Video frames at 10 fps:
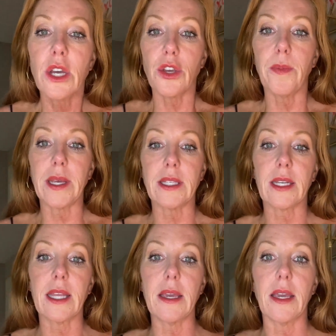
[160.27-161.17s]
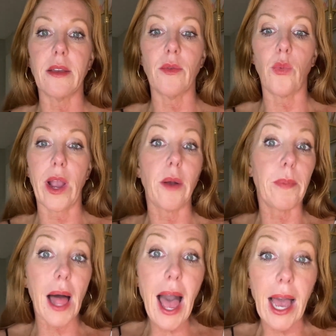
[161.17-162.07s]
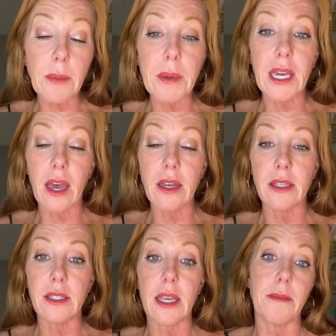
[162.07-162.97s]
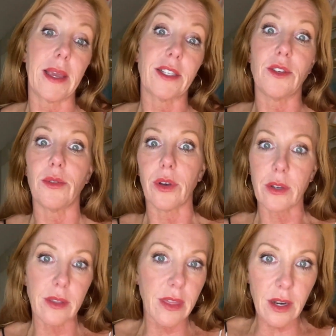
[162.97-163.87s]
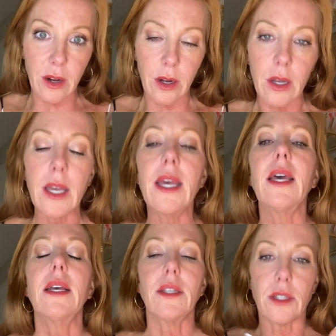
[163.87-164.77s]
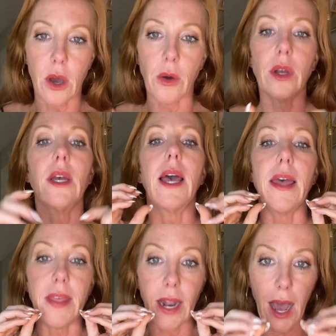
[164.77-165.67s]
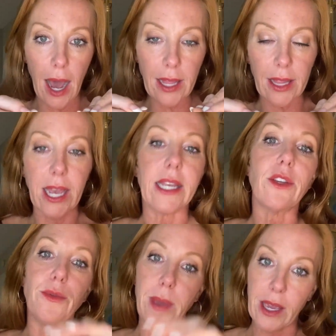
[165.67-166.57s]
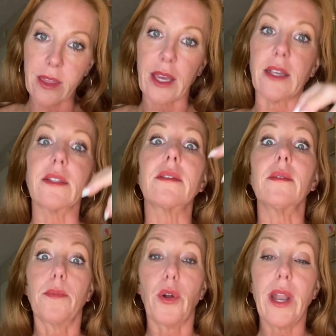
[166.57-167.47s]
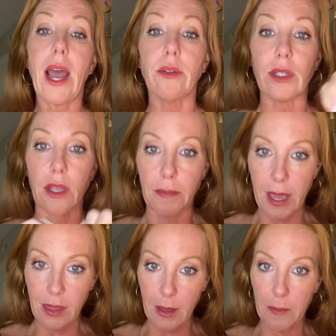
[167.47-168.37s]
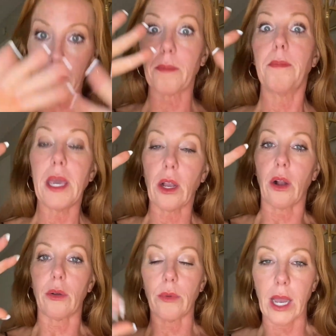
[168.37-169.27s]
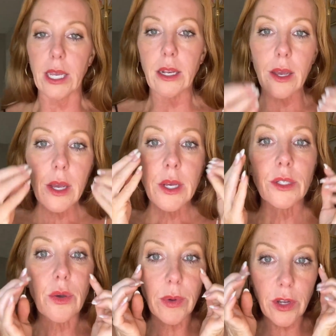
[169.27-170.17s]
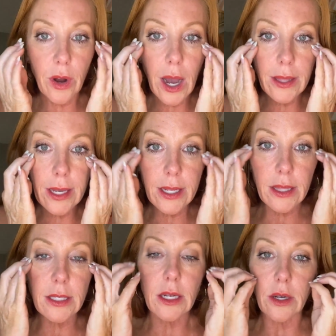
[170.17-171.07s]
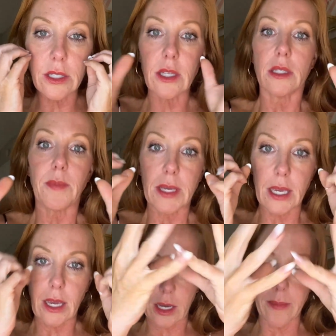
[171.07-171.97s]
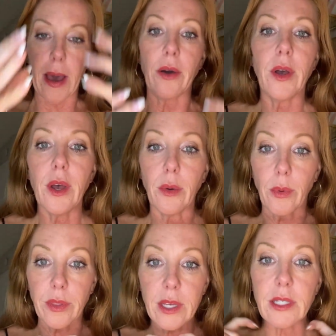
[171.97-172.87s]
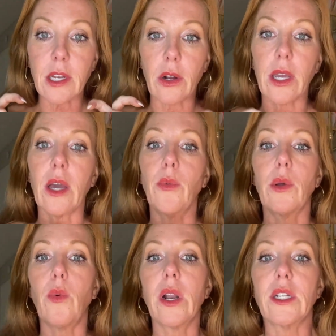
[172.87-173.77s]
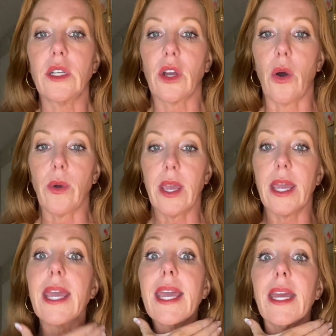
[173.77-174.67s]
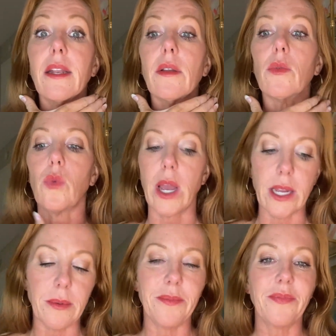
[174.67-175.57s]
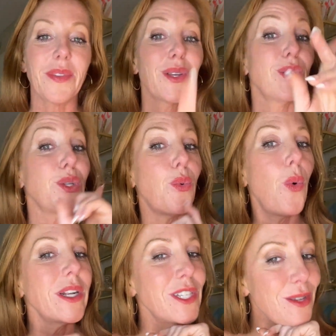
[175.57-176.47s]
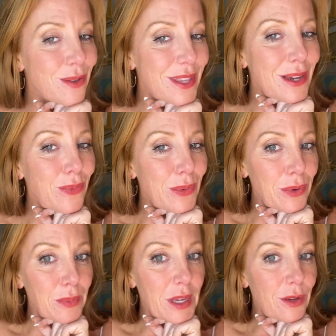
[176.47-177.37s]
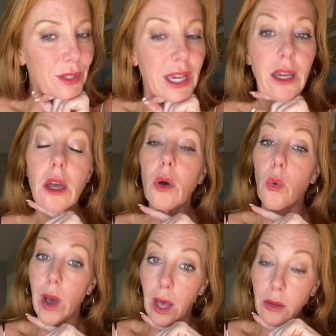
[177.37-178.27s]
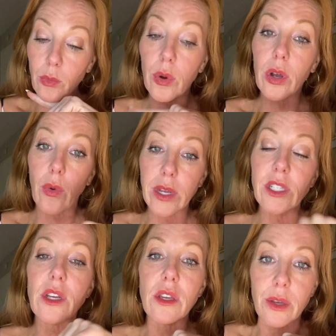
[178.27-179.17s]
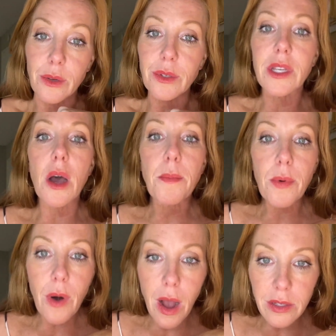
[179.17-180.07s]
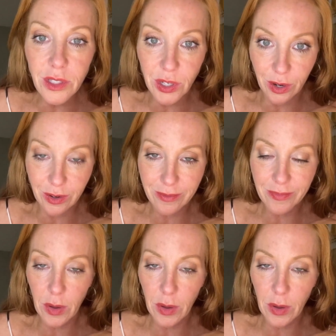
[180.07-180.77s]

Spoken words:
You basically wear black because it makes you look thinner. So, and then highlight, you make things pronounced and make them bigger, right? So when you're highlighting these areas, it's making it come out. Well, this area, we want it to go in, right? So what do you think we would be using? Well, we're going to use a bronzer.